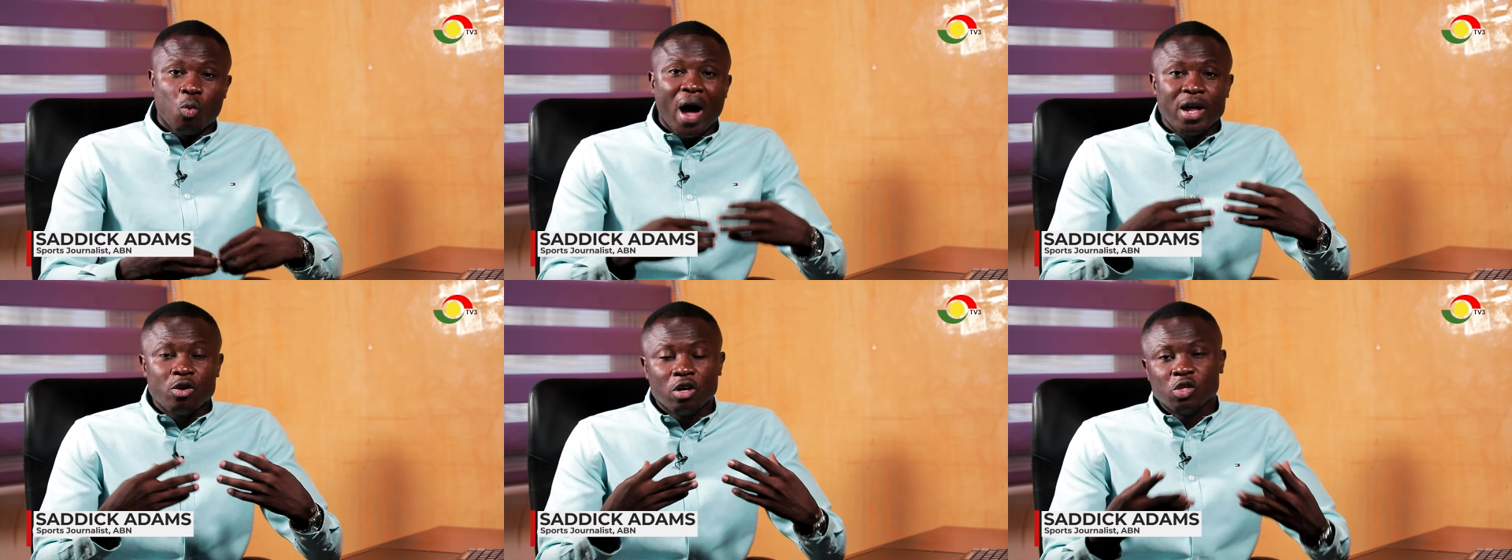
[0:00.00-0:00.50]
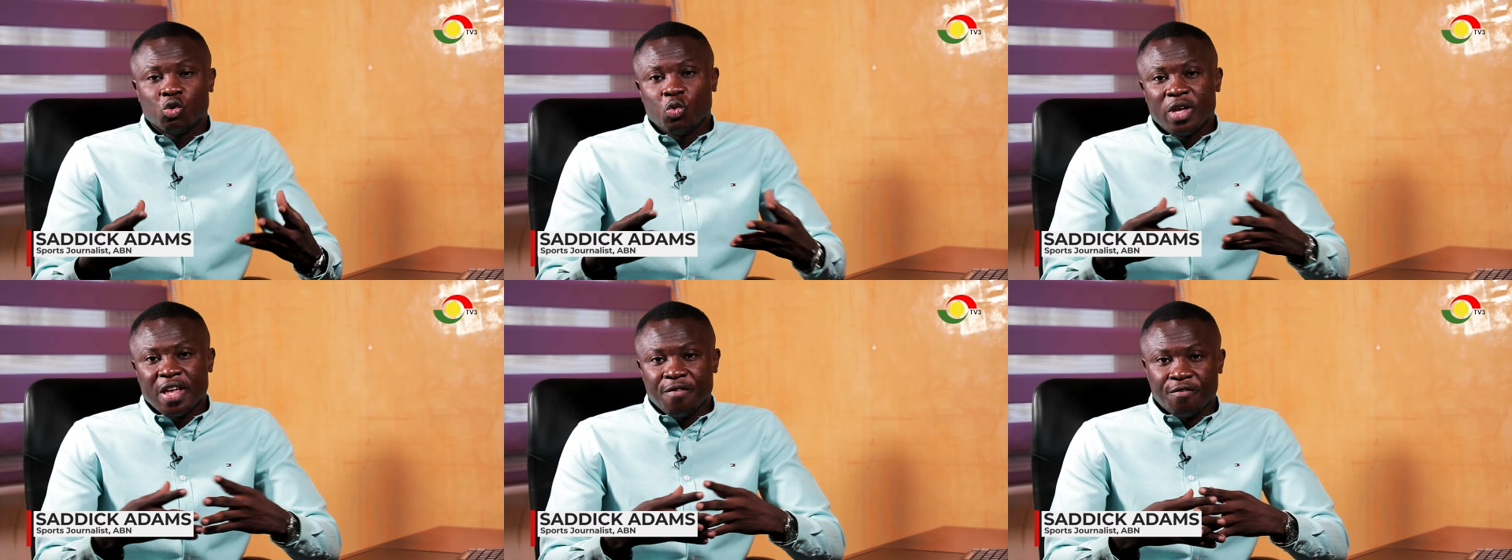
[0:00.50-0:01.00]
Why don't
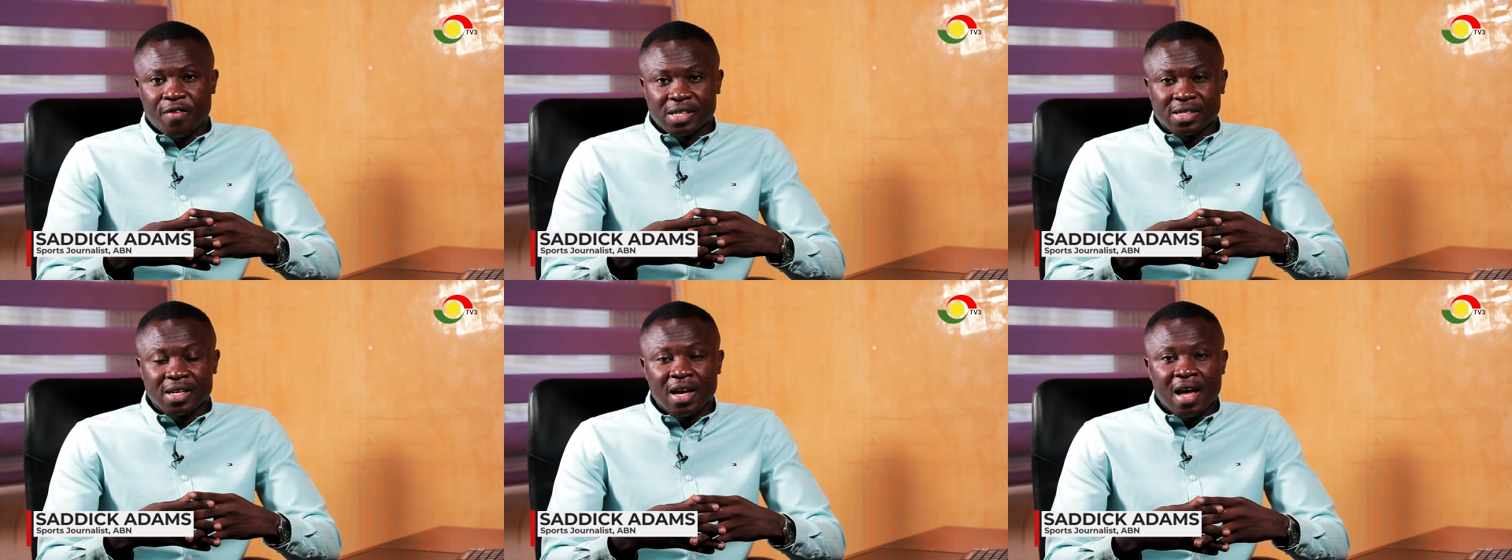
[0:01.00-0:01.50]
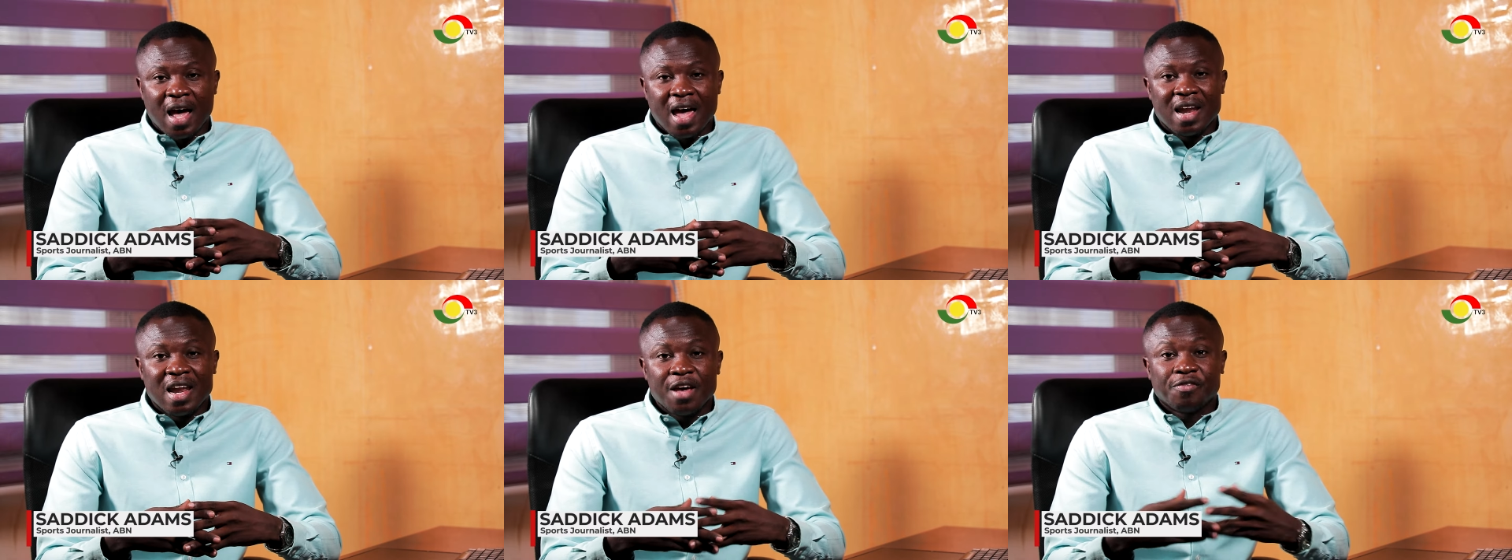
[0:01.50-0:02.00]
we invest
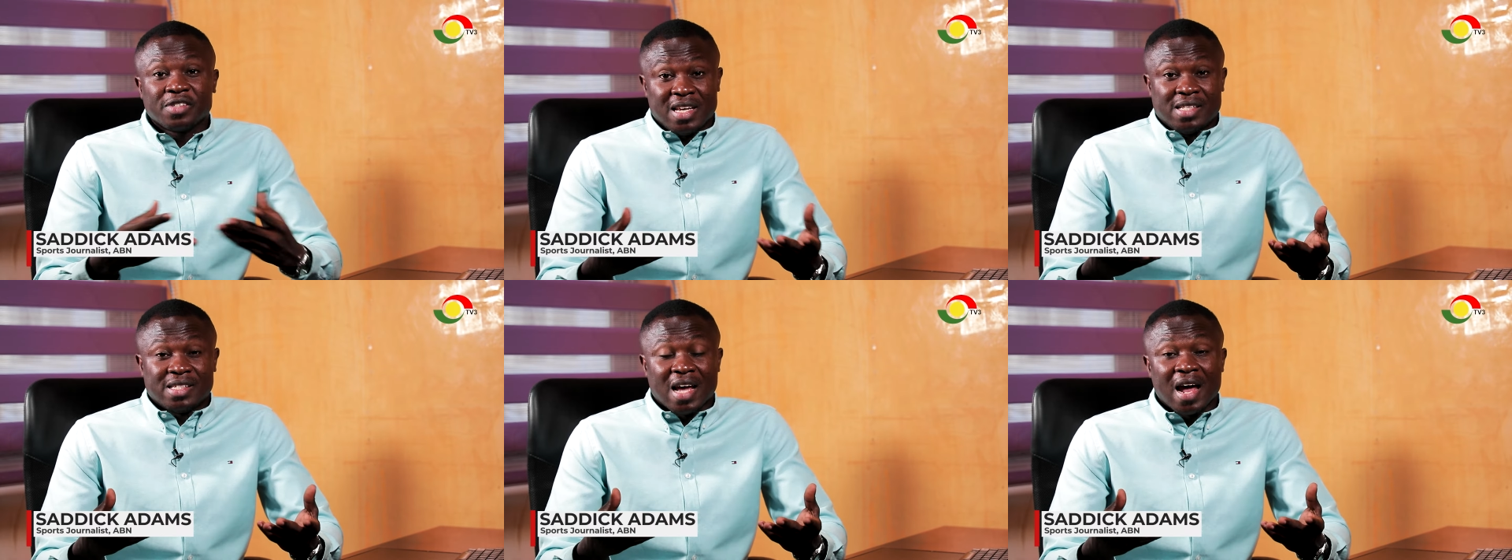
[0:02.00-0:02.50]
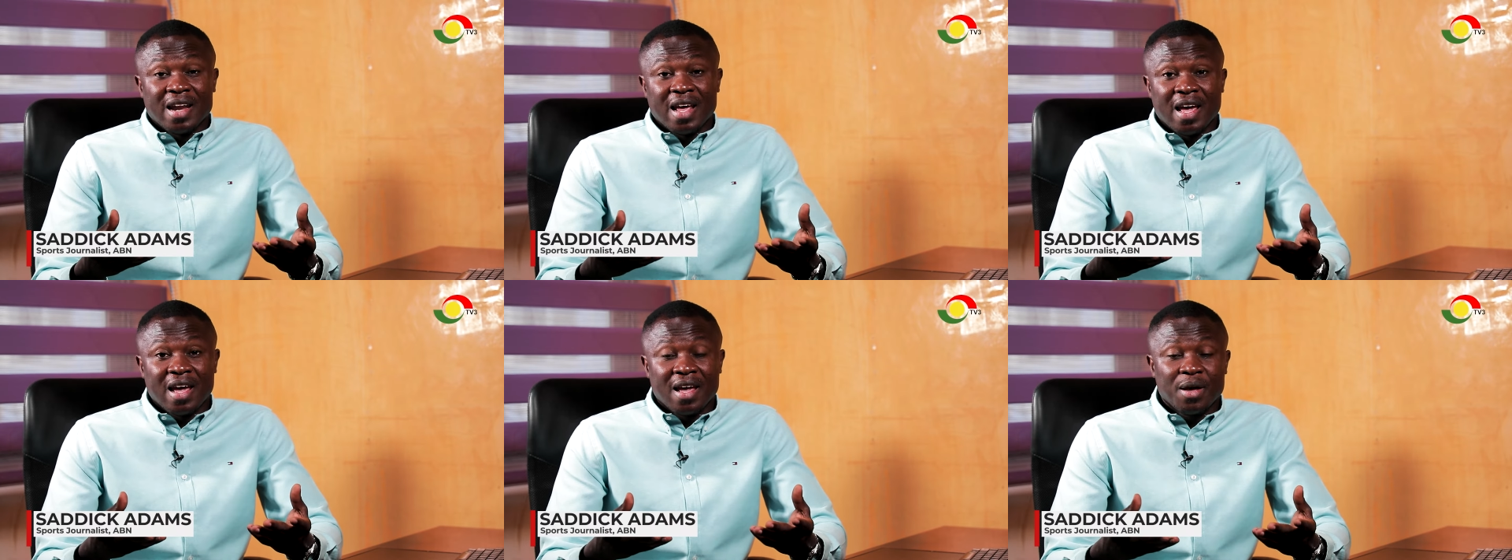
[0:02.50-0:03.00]
and left it at
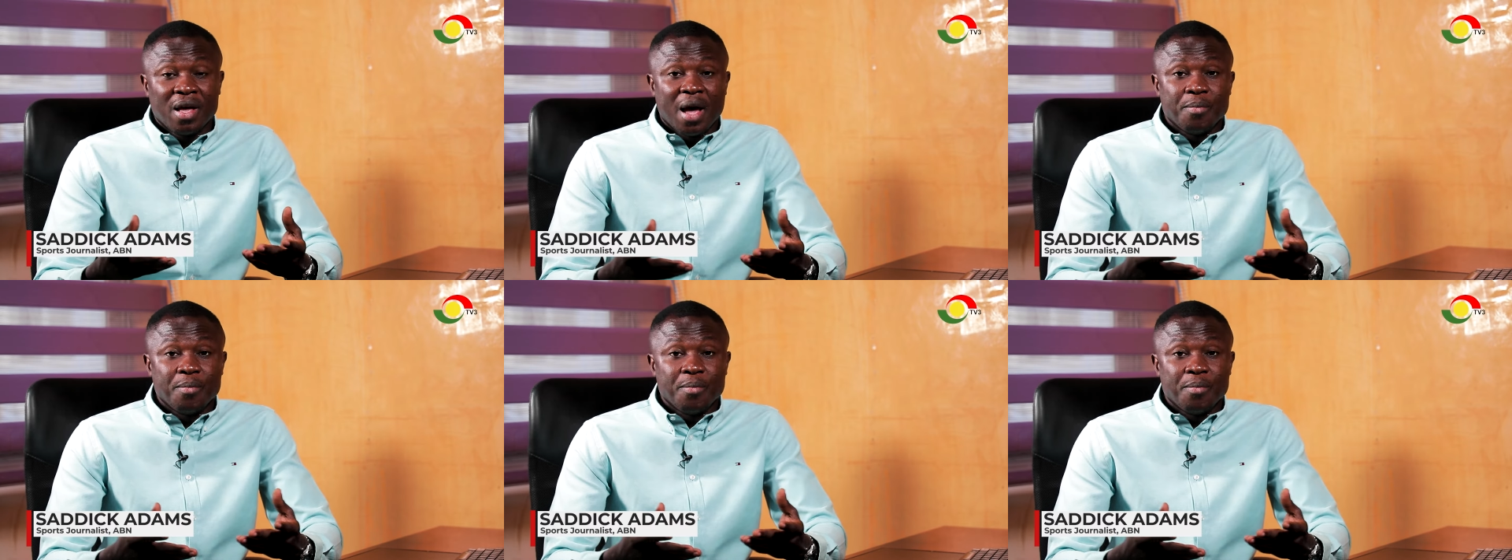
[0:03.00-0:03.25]
the